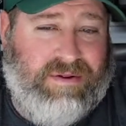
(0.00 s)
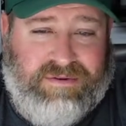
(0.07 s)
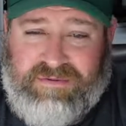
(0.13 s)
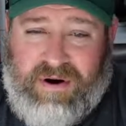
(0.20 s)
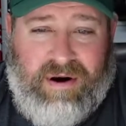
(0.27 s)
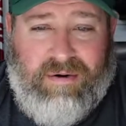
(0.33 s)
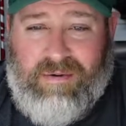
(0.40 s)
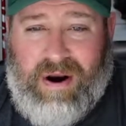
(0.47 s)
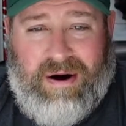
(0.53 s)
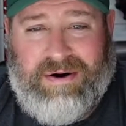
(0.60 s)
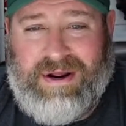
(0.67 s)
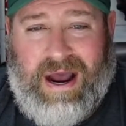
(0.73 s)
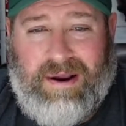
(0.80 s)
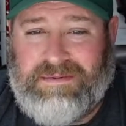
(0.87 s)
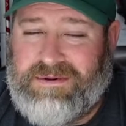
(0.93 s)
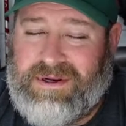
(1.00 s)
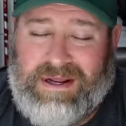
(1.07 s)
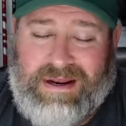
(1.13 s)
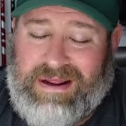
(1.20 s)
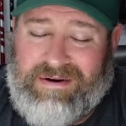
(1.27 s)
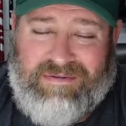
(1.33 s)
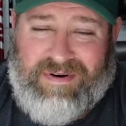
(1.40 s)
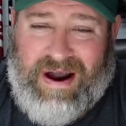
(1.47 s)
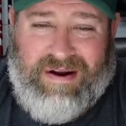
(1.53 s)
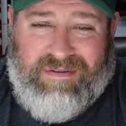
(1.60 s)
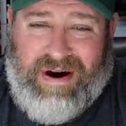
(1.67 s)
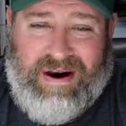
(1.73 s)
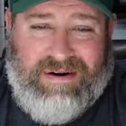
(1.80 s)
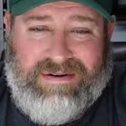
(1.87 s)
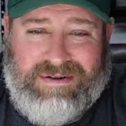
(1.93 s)
There's very rare times when you're going to hit a
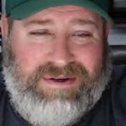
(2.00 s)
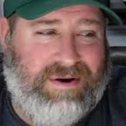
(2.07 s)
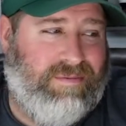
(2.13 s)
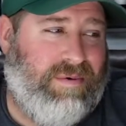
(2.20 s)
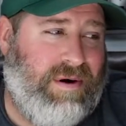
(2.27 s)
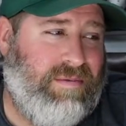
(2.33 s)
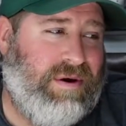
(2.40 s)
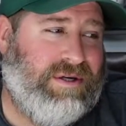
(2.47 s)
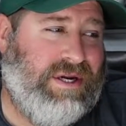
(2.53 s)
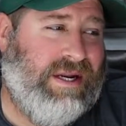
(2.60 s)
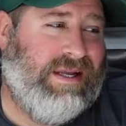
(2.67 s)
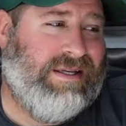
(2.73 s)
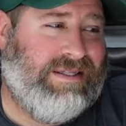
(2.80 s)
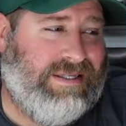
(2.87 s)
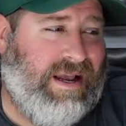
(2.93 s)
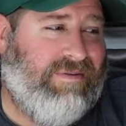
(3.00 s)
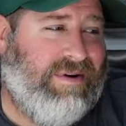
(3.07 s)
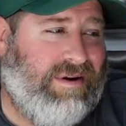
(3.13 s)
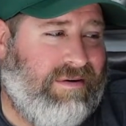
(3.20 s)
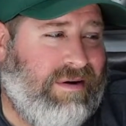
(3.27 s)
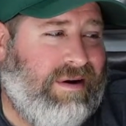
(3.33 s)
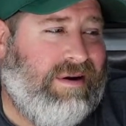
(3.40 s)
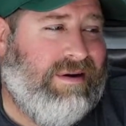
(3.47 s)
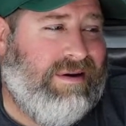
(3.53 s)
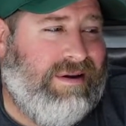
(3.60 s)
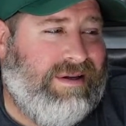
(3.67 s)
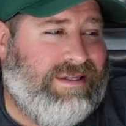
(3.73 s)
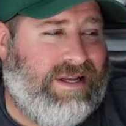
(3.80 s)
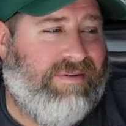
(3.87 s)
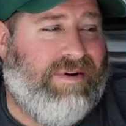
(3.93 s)
5-iron, so you're pretty much hitting 7,
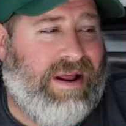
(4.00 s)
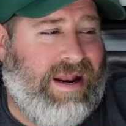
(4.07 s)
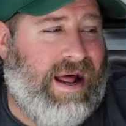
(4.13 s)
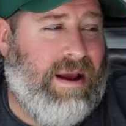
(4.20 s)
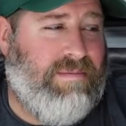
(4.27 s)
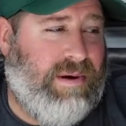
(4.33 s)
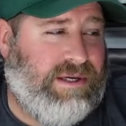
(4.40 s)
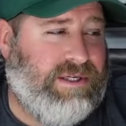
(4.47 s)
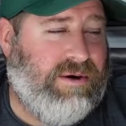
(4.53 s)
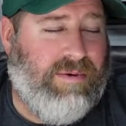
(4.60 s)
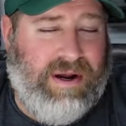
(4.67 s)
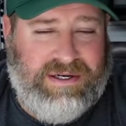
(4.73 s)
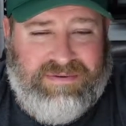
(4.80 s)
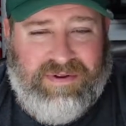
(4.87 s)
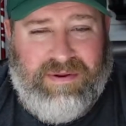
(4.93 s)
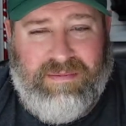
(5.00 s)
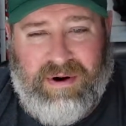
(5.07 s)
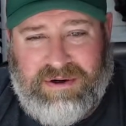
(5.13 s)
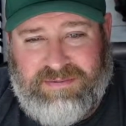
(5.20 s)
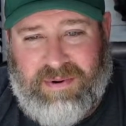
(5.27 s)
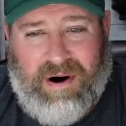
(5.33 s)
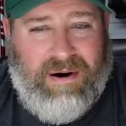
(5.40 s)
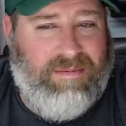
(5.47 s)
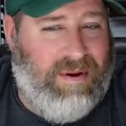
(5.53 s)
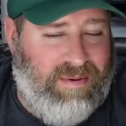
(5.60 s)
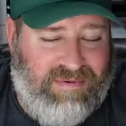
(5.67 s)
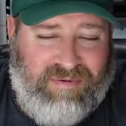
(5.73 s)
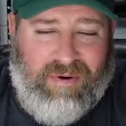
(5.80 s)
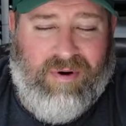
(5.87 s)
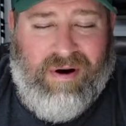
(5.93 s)
8, 9 pitching wedge for the most part,
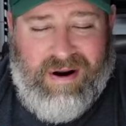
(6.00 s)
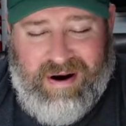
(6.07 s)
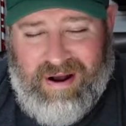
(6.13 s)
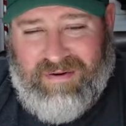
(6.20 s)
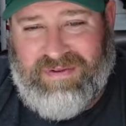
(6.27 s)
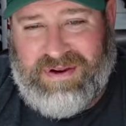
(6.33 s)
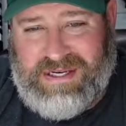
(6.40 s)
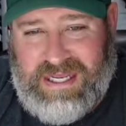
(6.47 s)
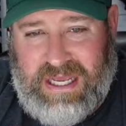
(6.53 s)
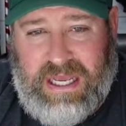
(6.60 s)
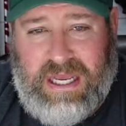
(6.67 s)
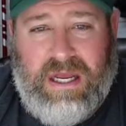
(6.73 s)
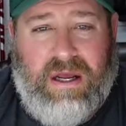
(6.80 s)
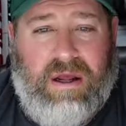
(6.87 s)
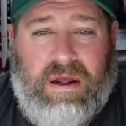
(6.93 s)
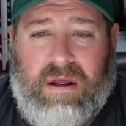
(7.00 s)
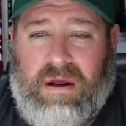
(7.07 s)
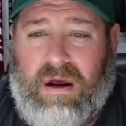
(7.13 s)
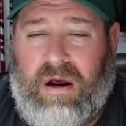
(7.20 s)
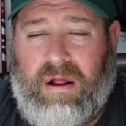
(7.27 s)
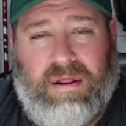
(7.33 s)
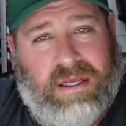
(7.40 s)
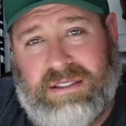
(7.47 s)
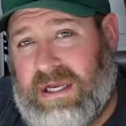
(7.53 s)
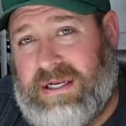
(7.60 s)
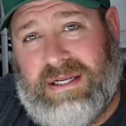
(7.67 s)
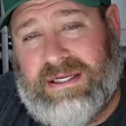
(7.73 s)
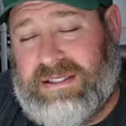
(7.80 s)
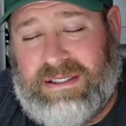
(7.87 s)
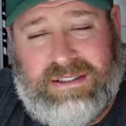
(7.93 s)
maybe 4-iron off the tee. Like I said,
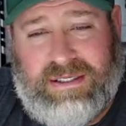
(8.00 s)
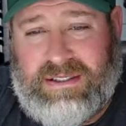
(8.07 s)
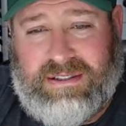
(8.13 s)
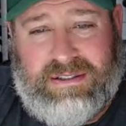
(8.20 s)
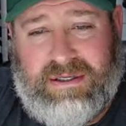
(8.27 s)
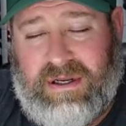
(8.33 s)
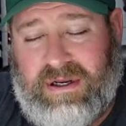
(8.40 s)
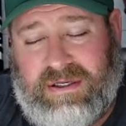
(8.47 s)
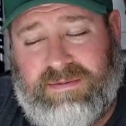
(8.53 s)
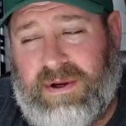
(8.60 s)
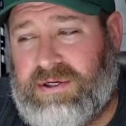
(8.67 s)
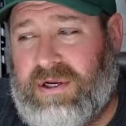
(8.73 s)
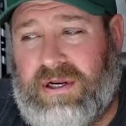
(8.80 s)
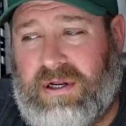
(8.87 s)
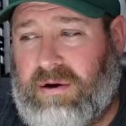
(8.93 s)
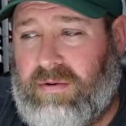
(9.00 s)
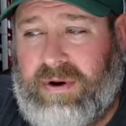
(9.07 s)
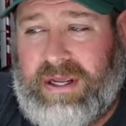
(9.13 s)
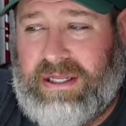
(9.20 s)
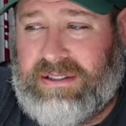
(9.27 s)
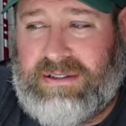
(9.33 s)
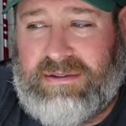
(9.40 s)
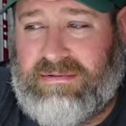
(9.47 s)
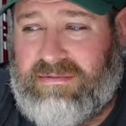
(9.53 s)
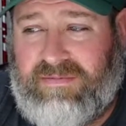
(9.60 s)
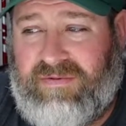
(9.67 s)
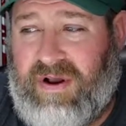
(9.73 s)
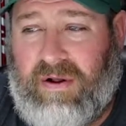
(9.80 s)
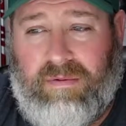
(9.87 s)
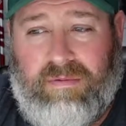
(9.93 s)
distances, especially into greens,
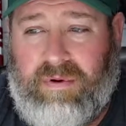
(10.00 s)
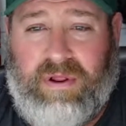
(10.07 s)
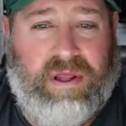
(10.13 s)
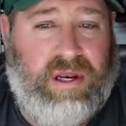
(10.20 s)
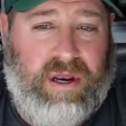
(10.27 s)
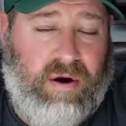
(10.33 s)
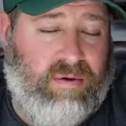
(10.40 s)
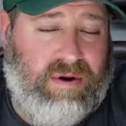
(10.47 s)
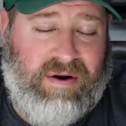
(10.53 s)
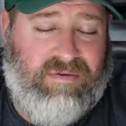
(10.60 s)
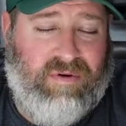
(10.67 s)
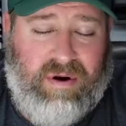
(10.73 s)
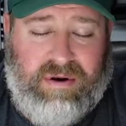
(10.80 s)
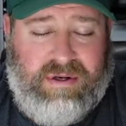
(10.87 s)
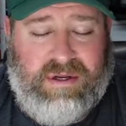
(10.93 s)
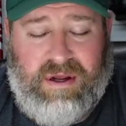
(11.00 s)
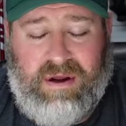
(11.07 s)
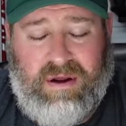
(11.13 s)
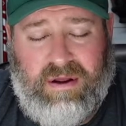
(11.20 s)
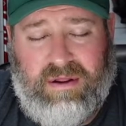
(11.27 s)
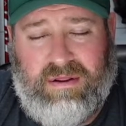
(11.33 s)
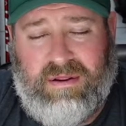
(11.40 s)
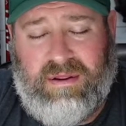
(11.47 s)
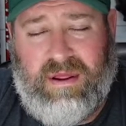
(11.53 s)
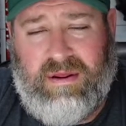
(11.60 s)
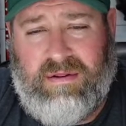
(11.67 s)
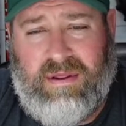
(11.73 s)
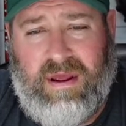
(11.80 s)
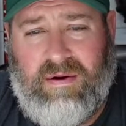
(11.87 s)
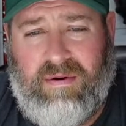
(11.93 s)
felt really no different. I
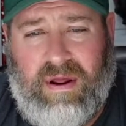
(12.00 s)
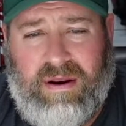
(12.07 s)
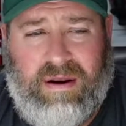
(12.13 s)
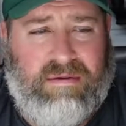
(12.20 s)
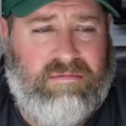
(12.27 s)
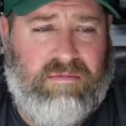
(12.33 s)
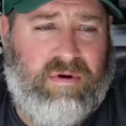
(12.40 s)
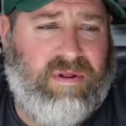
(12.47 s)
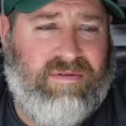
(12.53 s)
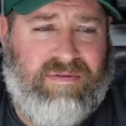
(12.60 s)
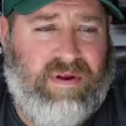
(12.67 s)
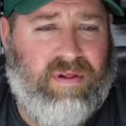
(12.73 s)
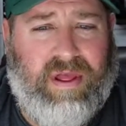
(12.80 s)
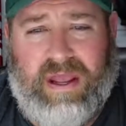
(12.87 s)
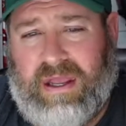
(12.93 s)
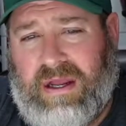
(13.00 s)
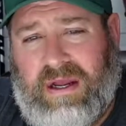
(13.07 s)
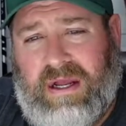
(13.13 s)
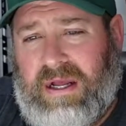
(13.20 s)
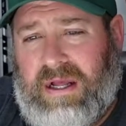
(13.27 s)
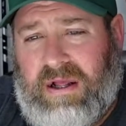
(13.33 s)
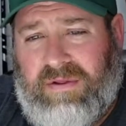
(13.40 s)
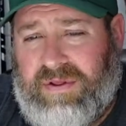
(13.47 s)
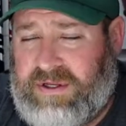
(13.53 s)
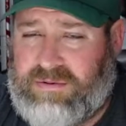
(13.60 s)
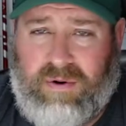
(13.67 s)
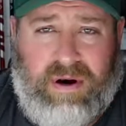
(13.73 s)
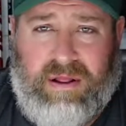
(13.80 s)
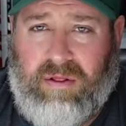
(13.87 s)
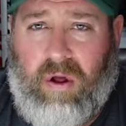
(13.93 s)
didn't really feel like these
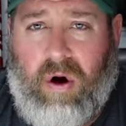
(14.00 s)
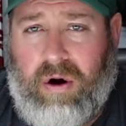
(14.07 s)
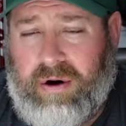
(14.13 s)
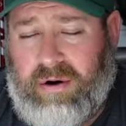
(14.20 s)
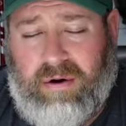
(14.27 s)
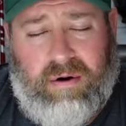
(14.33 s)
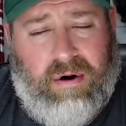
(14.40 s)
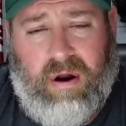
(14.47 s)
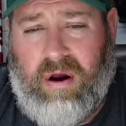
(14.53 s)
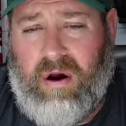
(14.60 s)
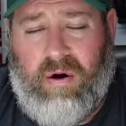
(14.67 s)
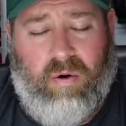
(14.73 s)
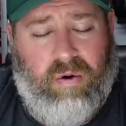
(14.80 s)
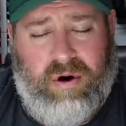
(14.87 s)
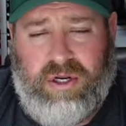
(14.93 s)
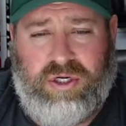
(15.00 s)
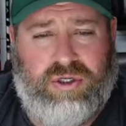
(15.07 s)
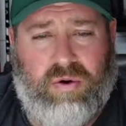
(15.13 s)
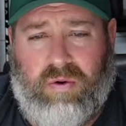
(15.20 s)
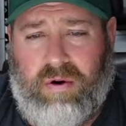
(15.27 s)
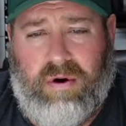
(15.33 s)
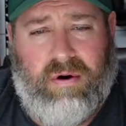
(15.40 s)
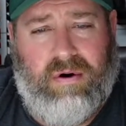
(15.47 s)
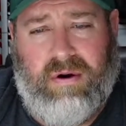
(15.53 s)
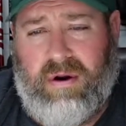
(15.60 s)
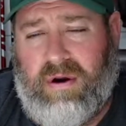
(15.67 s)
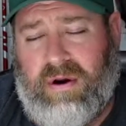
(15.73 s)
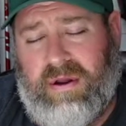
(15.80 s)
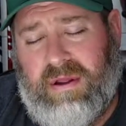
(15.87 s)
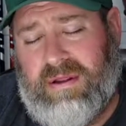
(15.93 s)
were any longer or any shorter
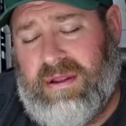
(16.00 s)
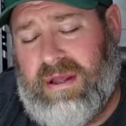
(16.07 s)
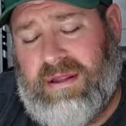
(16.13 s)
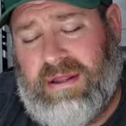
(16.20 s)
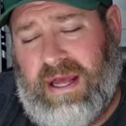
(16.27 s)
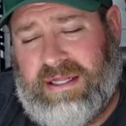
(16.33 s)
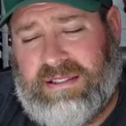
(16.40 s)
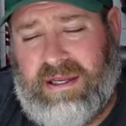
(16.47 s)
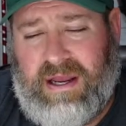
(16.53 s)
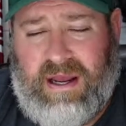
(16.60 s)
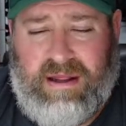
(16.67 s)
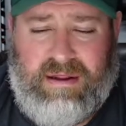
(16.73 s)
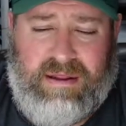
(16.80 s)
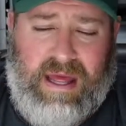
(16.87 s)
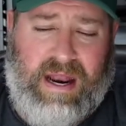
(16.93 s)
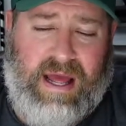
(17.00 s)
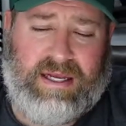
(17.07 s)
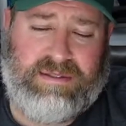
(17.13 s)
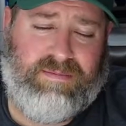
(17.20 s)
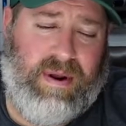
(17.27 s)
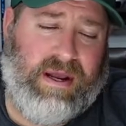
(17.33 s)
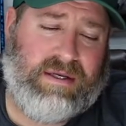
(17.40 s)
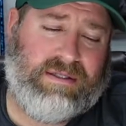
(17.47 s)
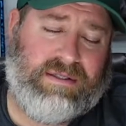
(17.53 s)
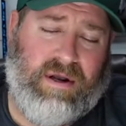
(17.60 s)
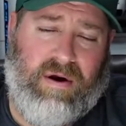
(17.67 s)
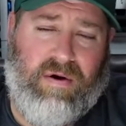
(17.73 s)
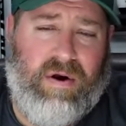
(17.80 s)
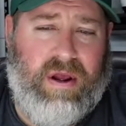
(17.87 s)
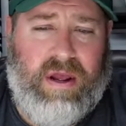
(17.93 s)
in that aspect.
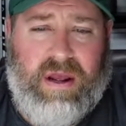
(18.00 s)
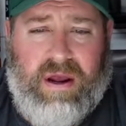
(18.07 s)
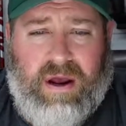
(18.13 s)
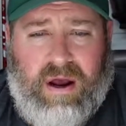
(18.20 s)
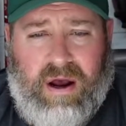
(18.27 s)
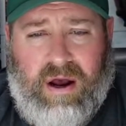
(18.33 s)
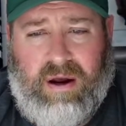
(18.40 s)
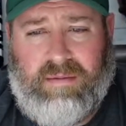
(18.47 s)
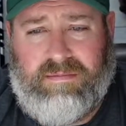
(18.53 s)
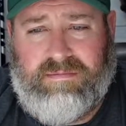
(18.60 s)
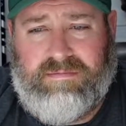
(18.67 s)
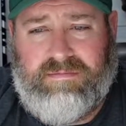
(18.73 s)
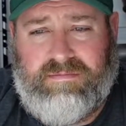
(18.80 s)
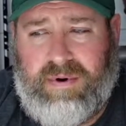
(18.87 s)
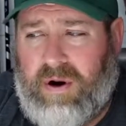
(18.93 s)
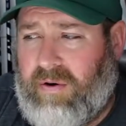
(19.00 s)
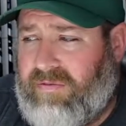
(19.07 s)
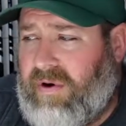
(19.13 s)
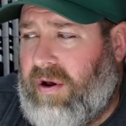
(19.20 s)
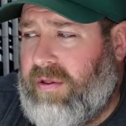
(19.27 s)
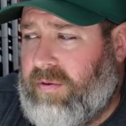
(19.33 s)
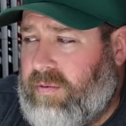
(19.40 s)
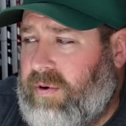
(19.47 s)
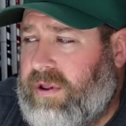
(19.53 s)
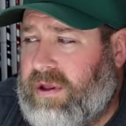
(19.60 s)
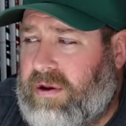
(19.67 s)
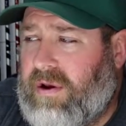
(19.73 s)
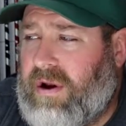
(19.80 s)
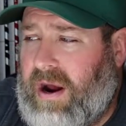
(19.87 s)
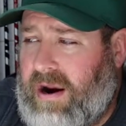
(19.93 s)
So, but overall, they're really
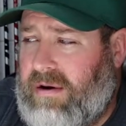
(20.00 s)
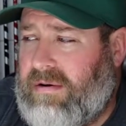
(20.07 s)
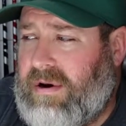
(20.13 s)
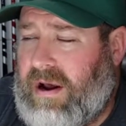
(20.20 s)
good iron.